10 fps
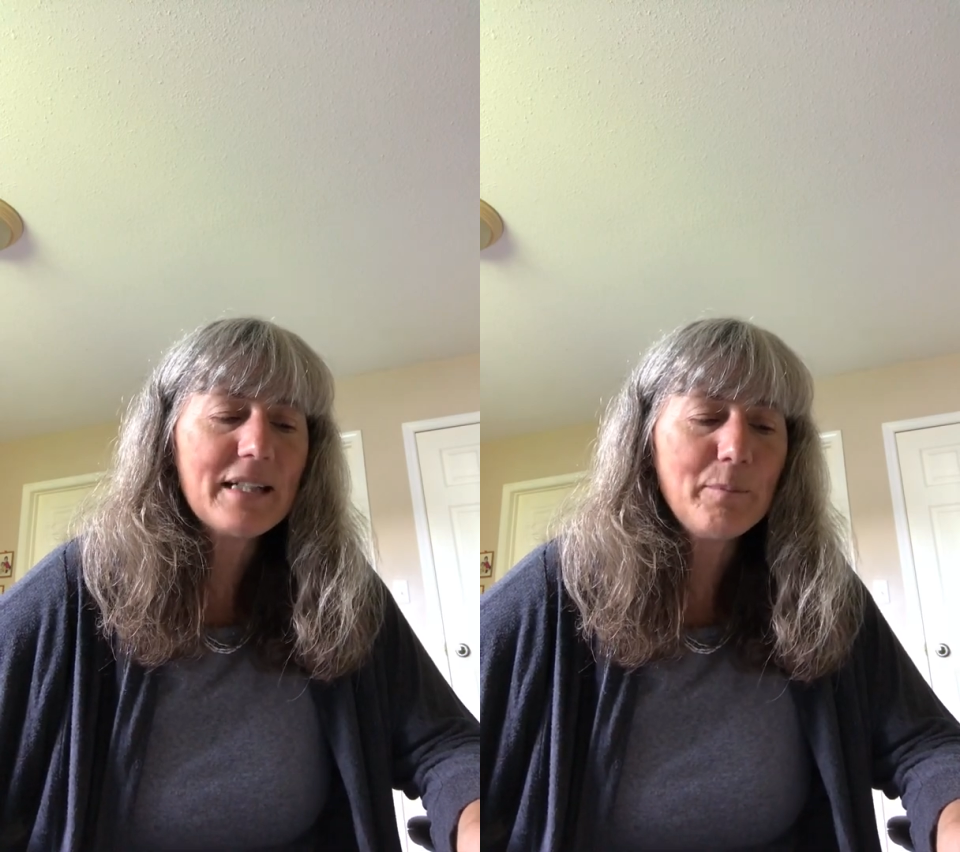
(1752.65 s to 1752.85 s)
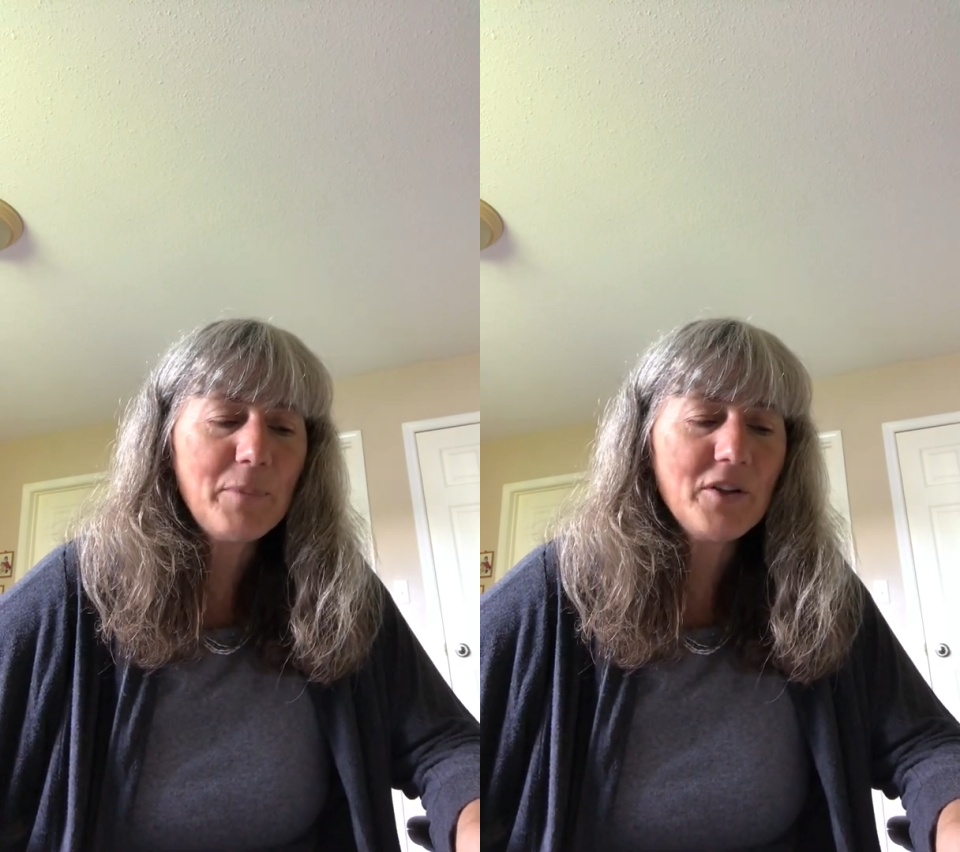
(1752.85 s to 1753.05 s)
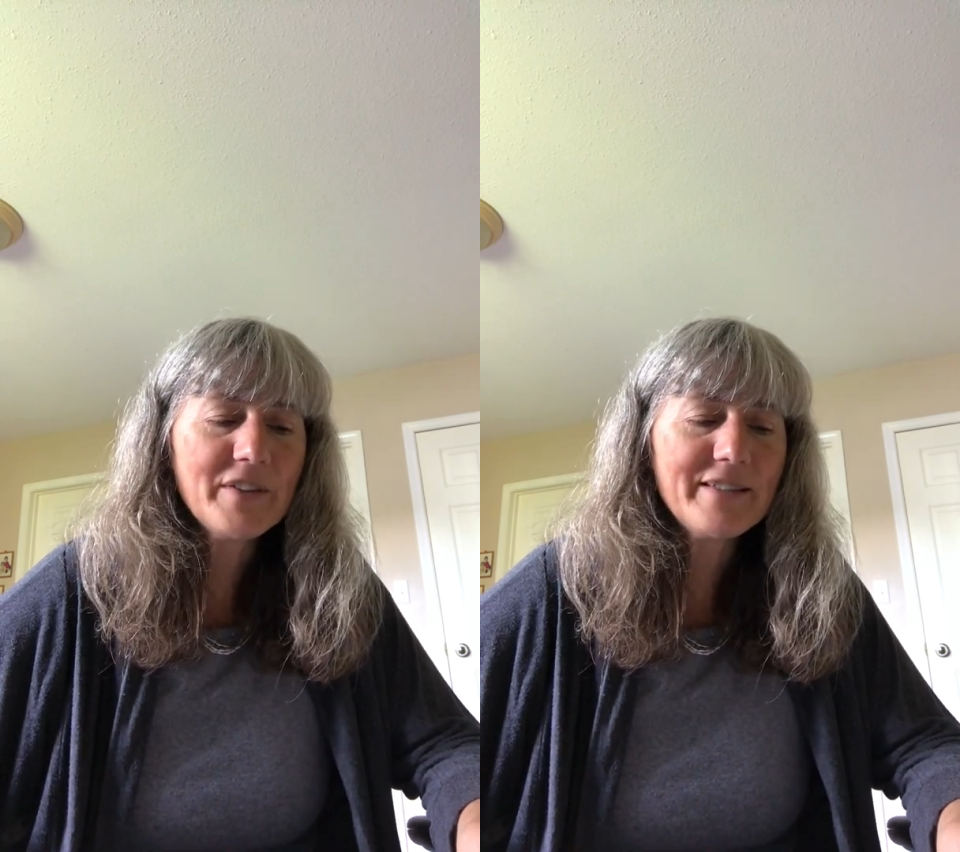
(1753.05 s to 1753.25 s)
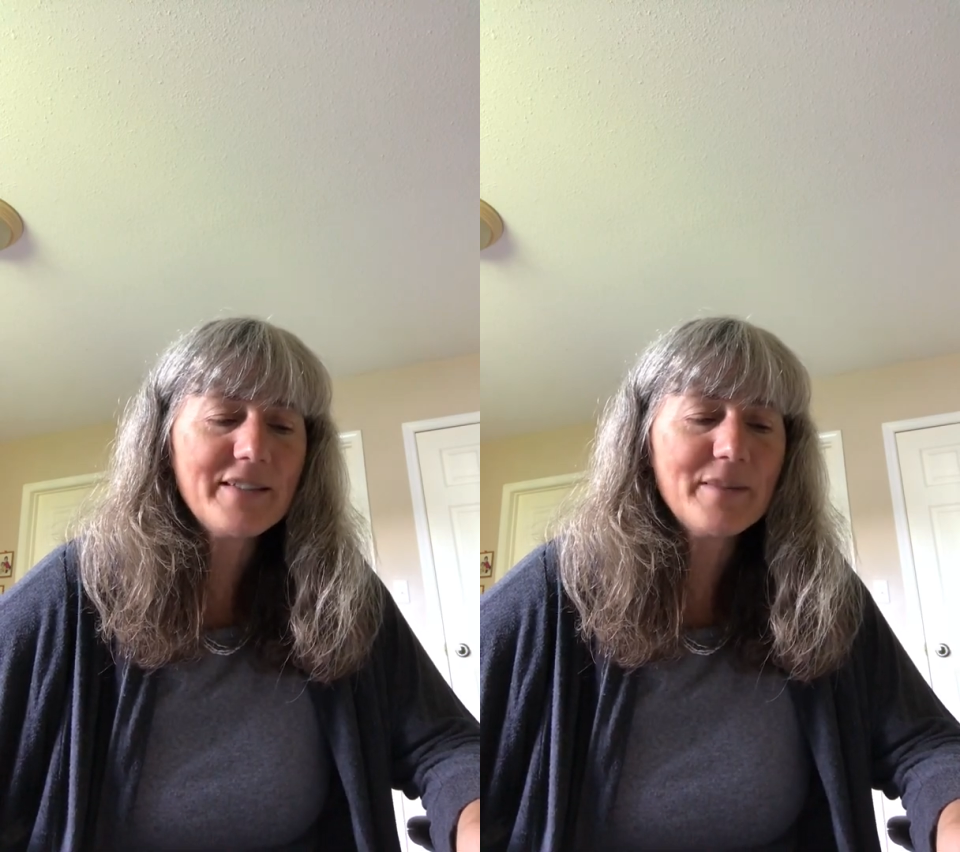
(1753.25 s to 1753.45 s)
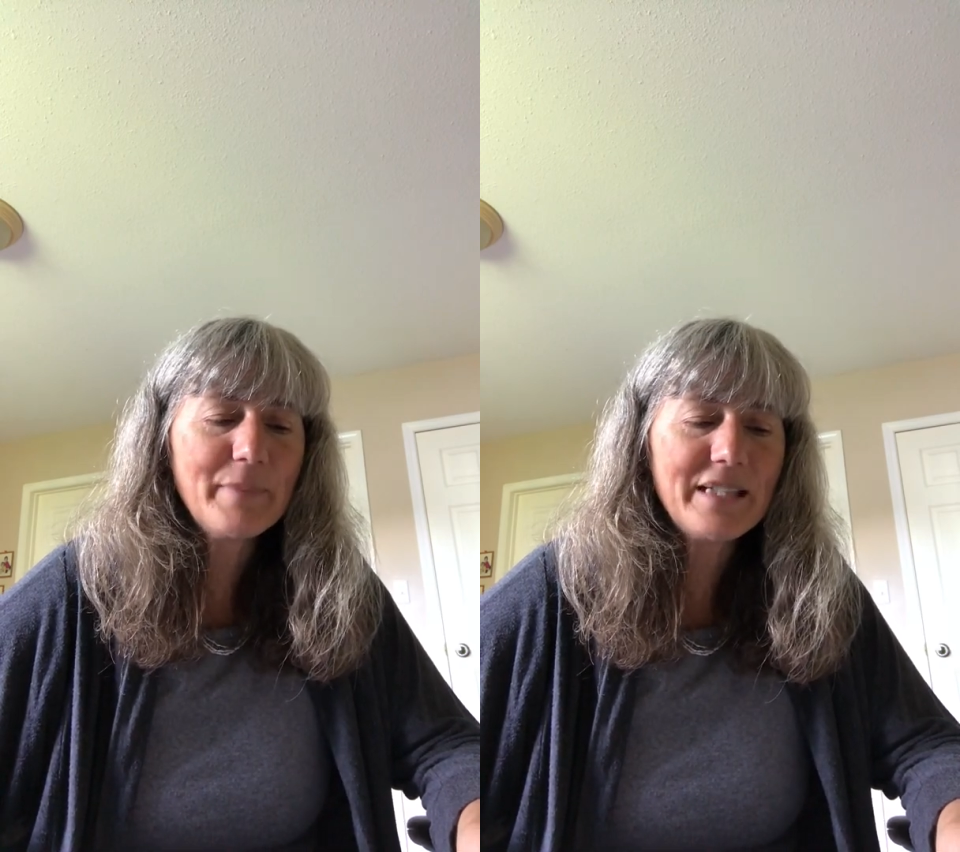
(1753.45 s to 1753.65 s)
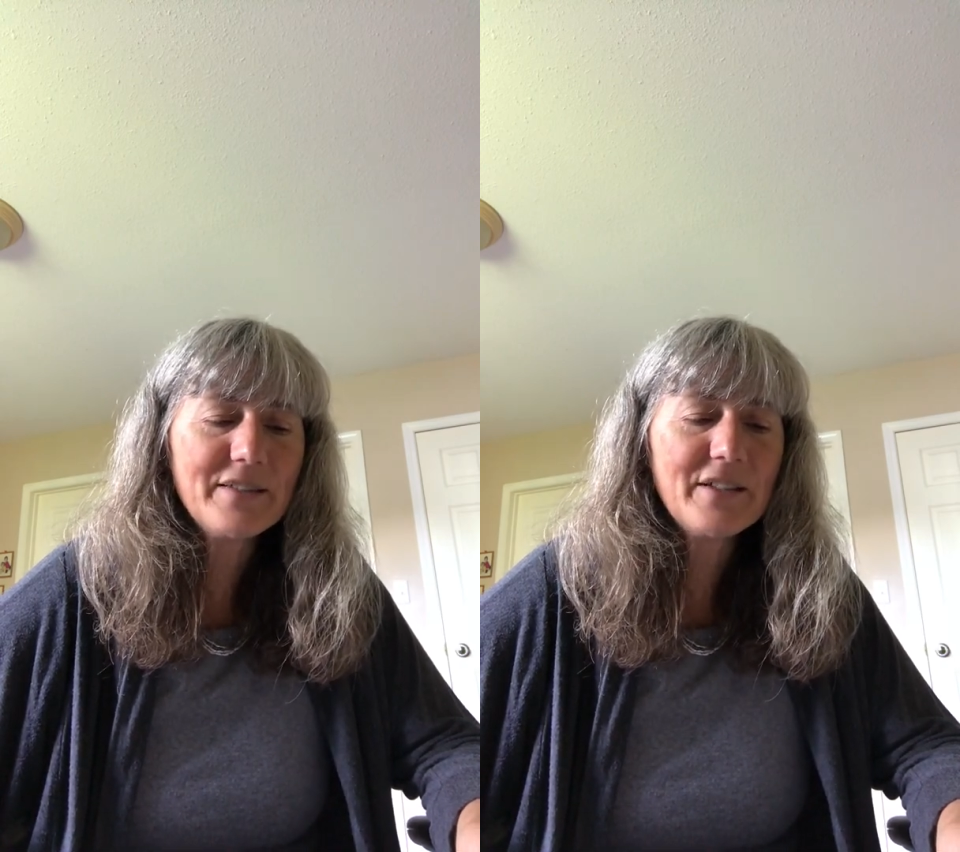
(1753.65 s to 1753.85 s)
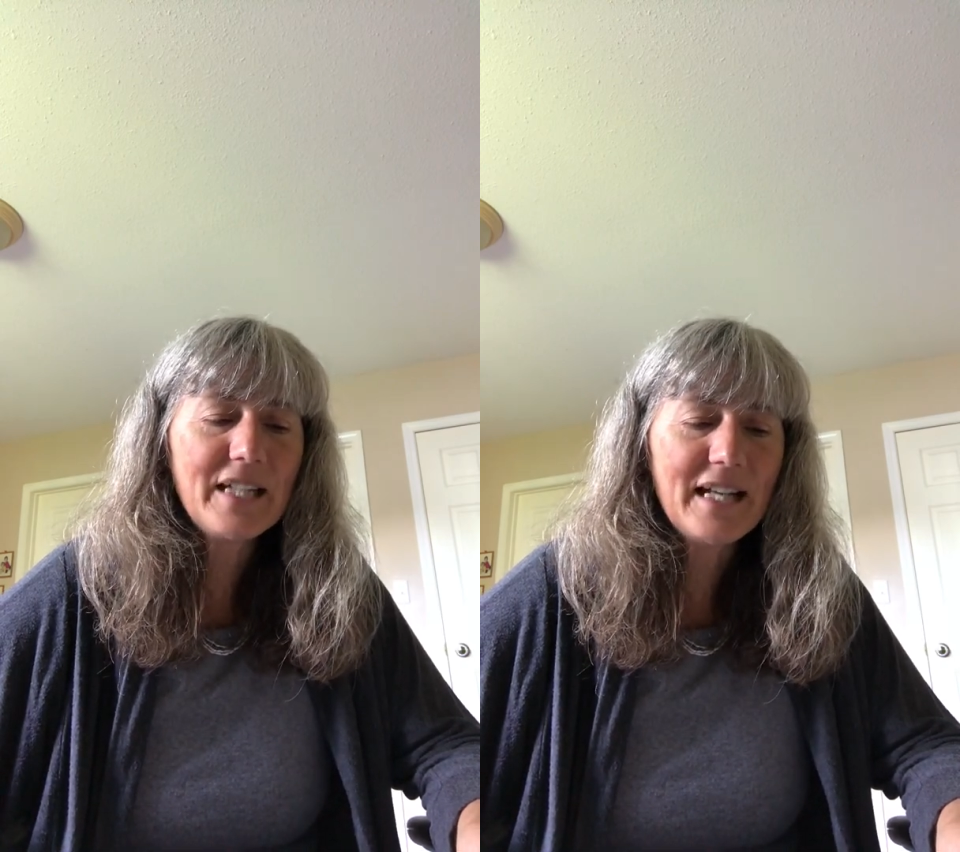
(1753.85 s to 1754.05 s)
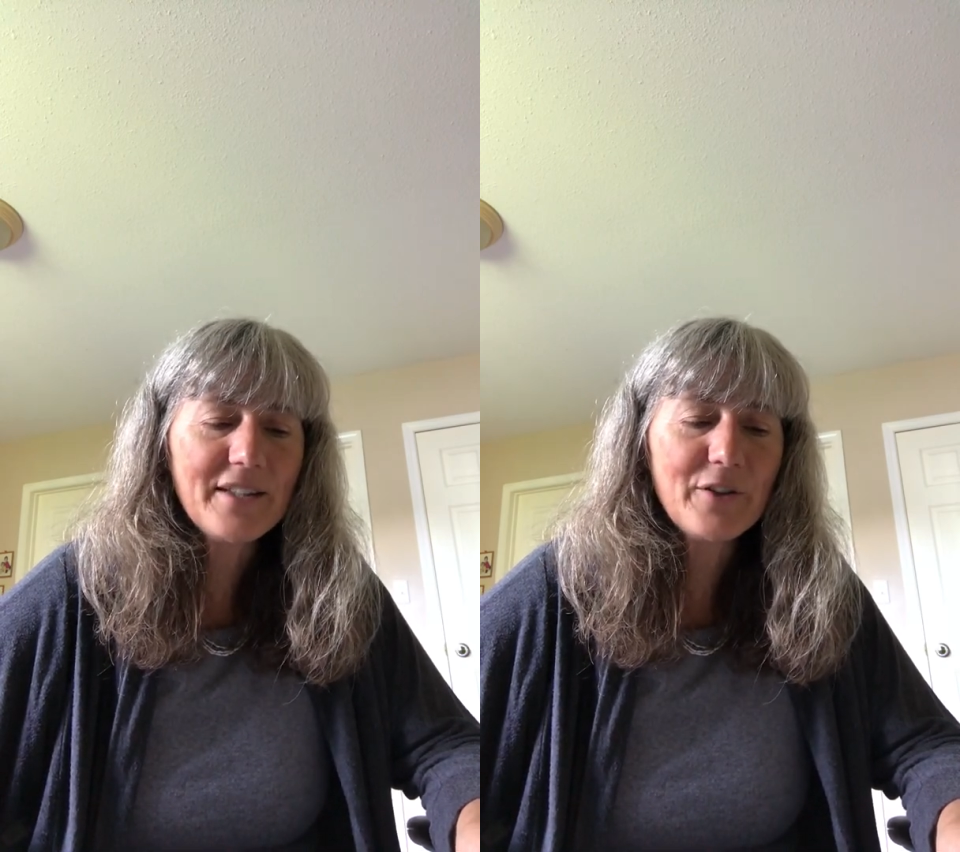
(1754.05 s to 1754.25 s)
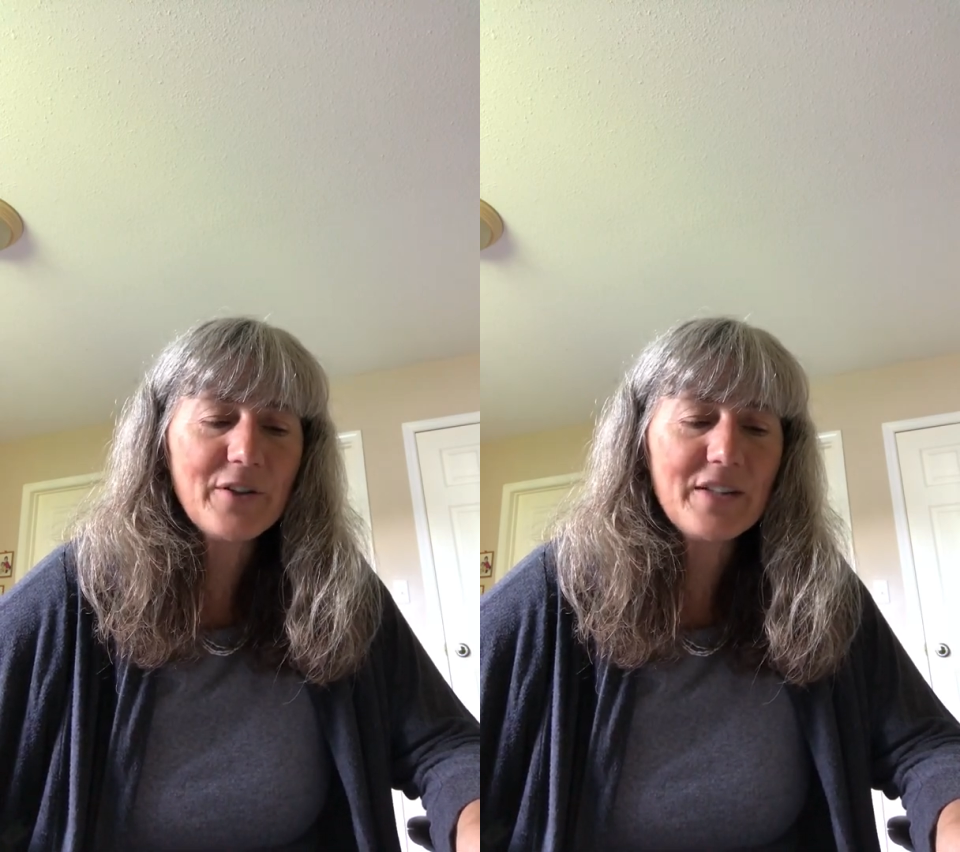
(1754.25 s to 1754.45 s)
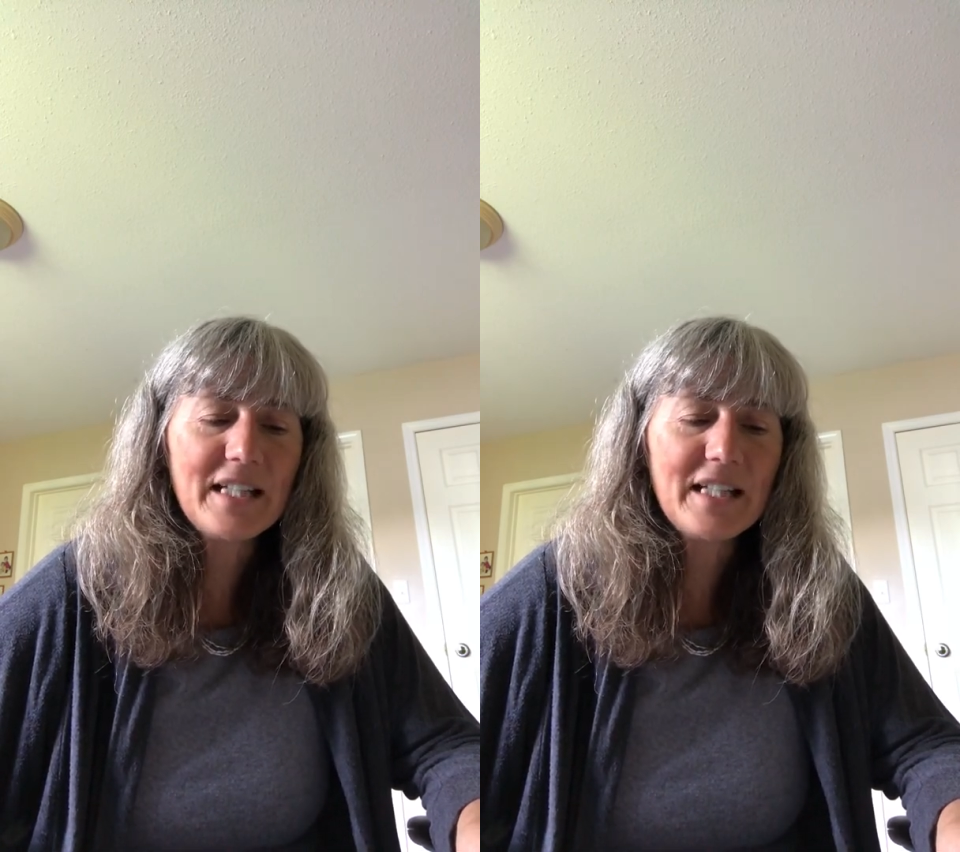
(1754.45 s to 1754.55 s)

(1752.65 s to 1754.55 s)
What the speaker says: impulses mix together